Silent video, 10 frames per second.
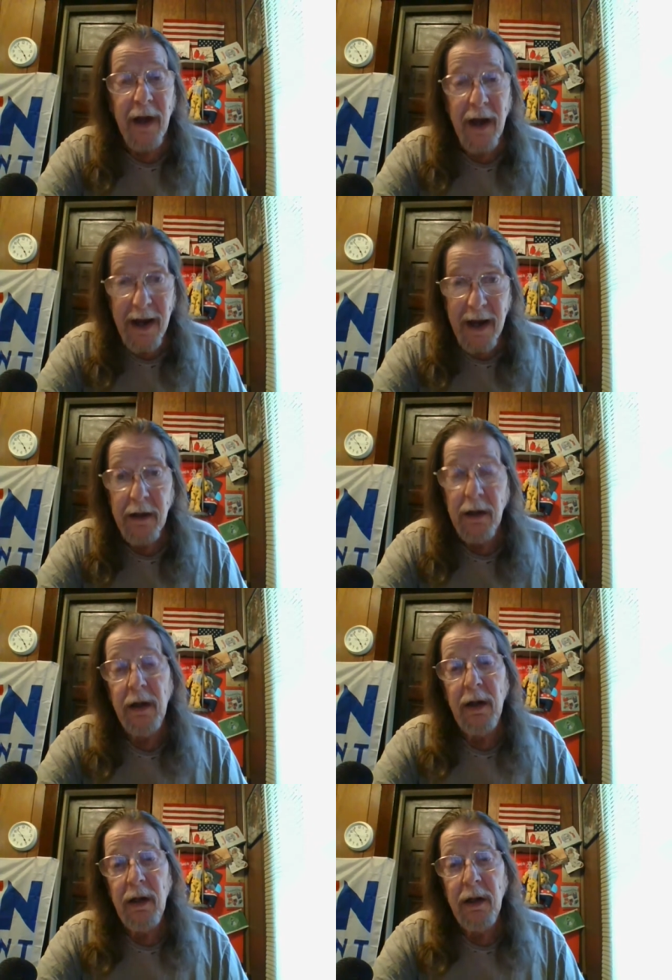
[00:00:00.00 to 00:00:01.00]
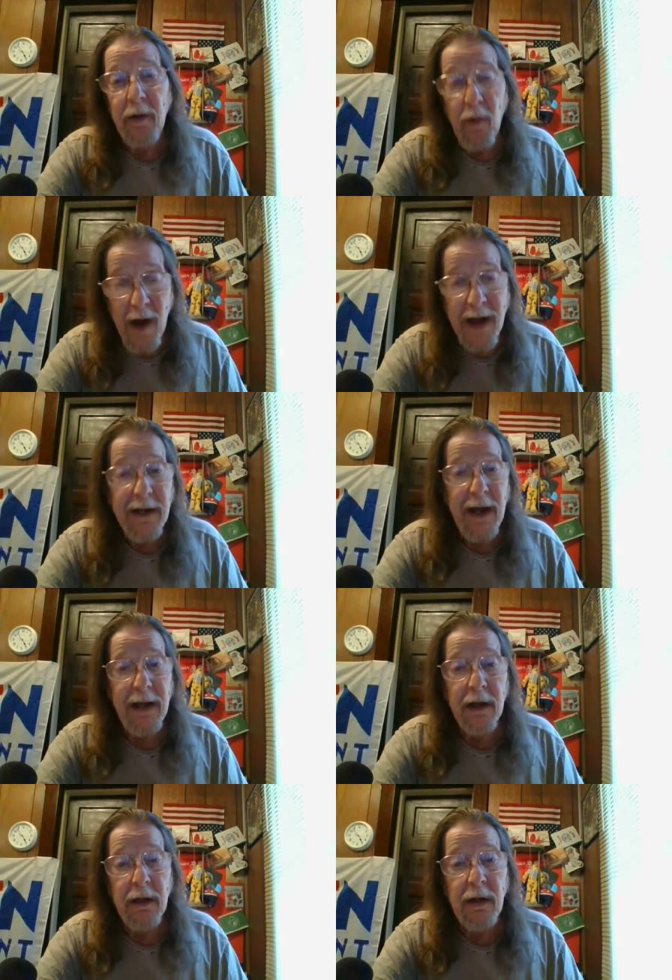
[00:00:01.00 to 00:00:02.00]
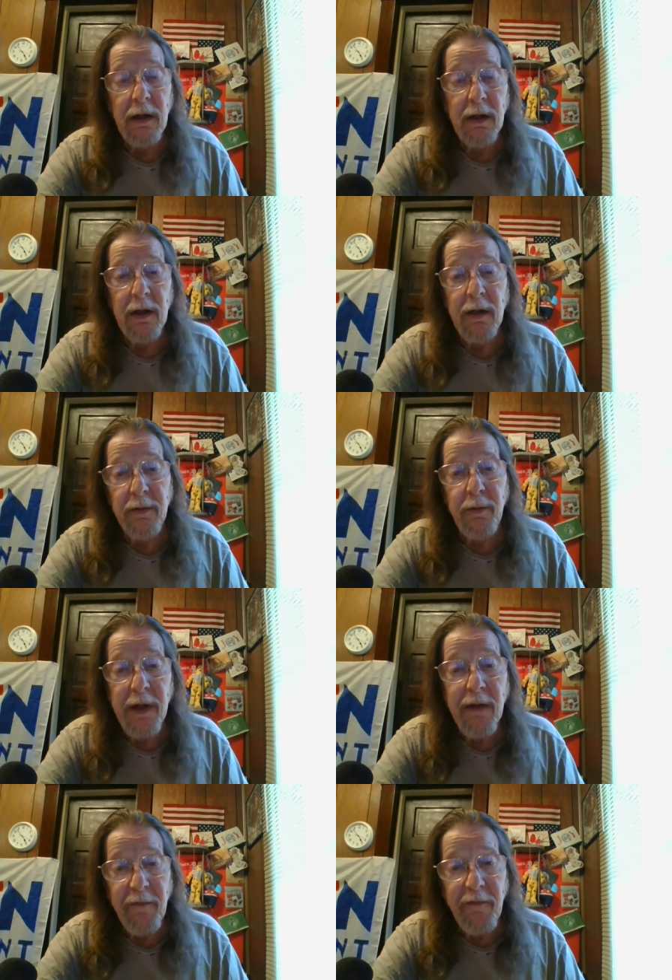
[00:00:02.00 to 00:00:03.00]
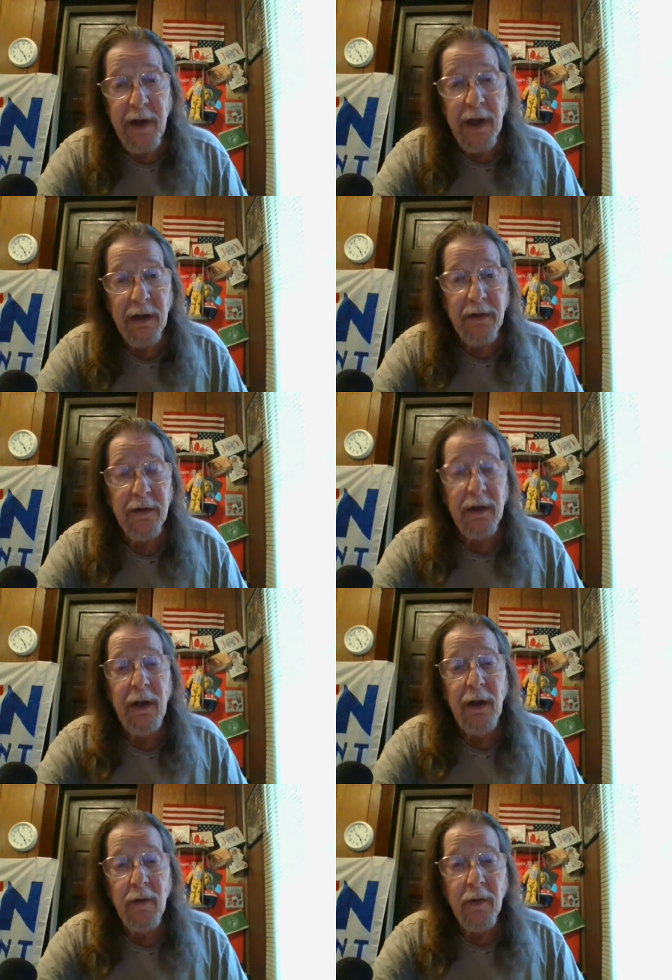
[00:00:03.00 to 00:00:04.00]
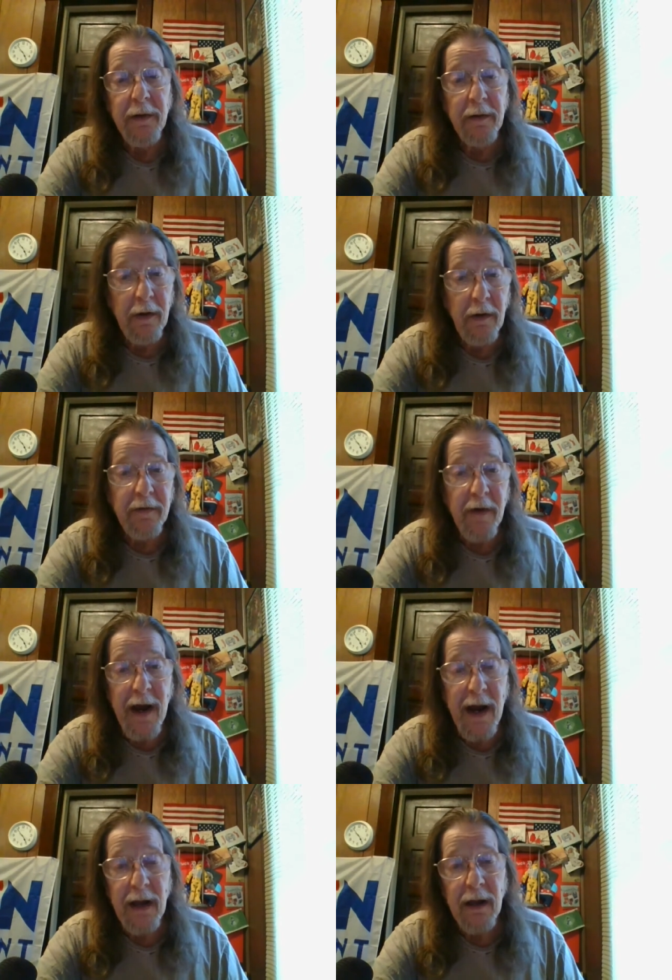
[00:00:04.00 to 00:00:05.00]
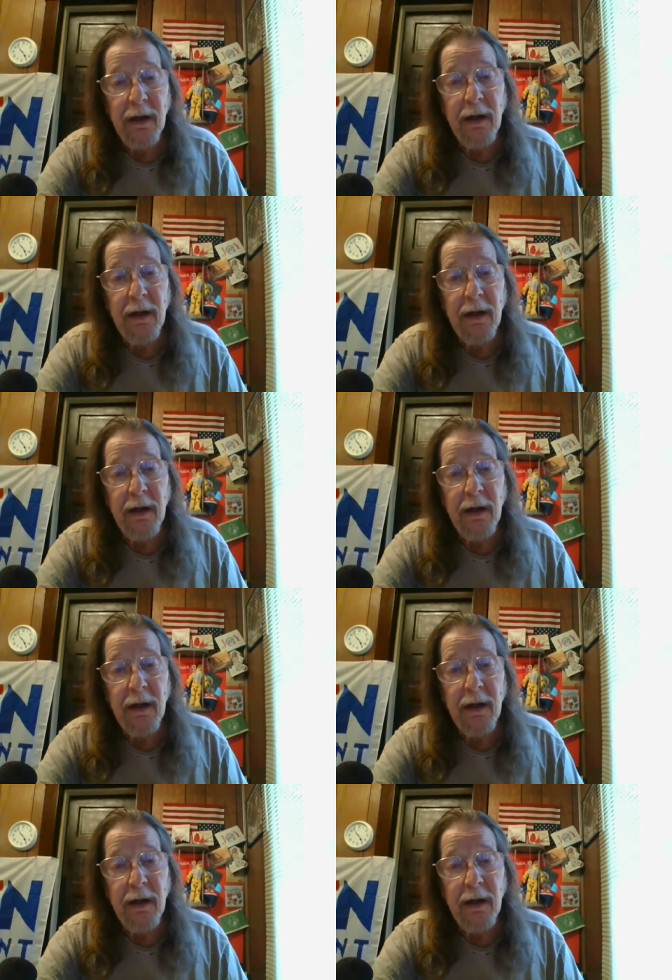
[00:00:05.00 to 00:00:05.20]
I had the right hand has been fixed with a new track,